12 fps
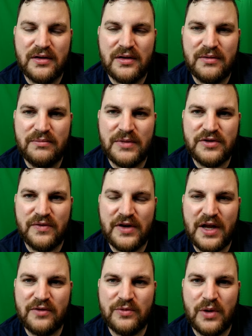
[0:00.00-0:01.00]
much of a
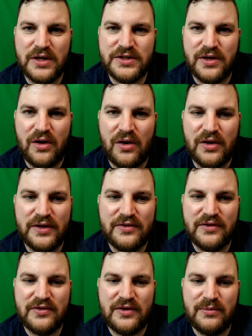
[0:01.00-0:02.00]
Night's Watch at all. It
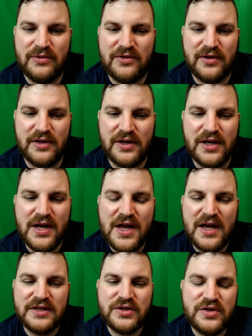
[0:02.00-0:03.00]
just seems silly.
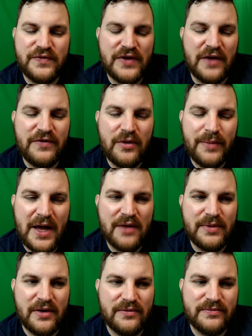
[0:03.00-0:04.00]
So I feel bad
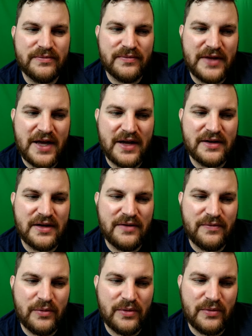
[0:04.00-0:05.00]
about that.
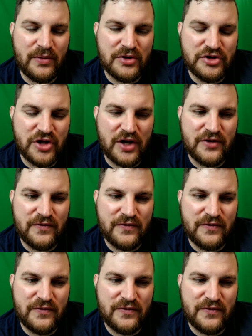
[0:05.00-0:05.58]
What Jon's